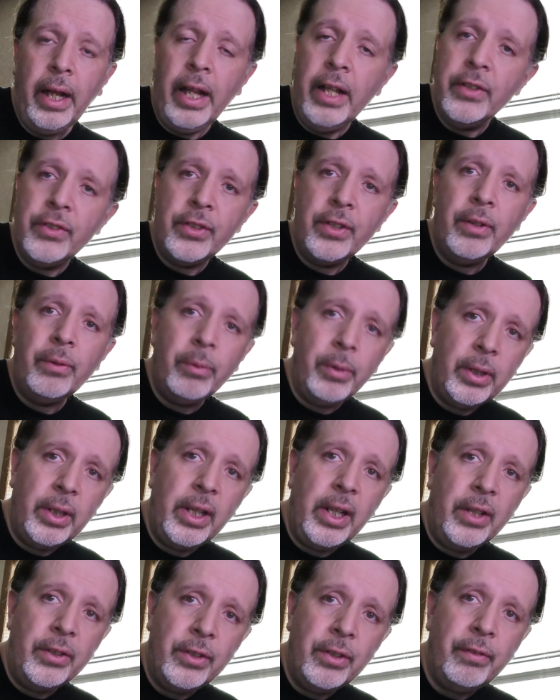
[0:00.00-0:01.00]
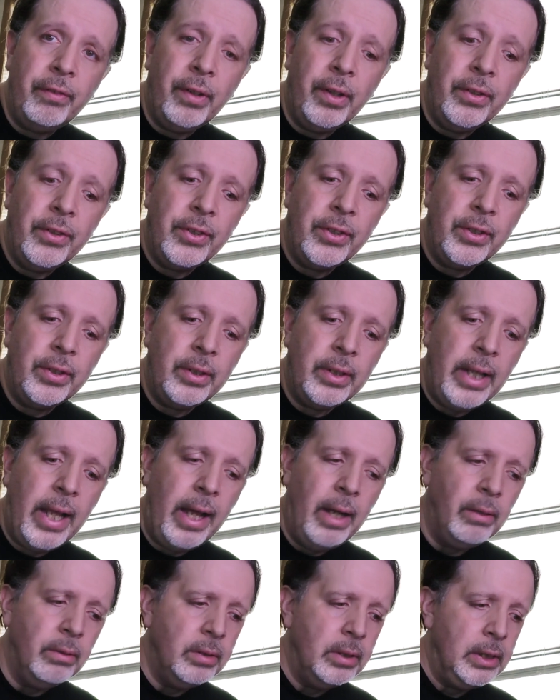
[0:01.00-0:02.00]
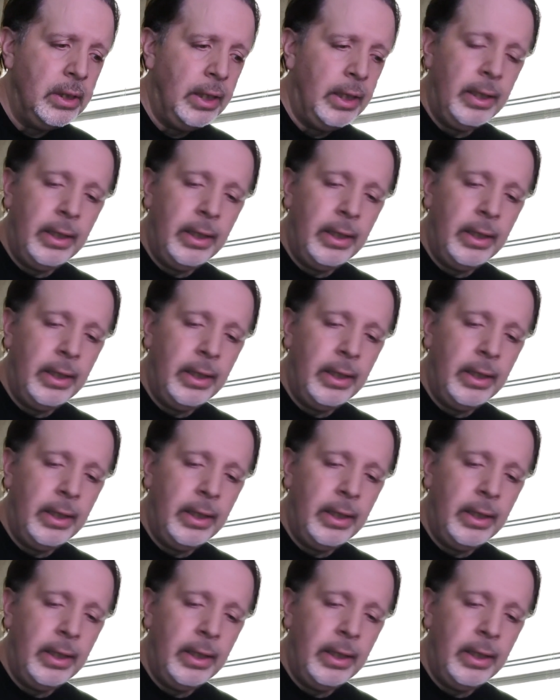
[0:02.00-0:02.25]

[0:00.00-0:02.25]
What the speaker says: is there really a difference? Now,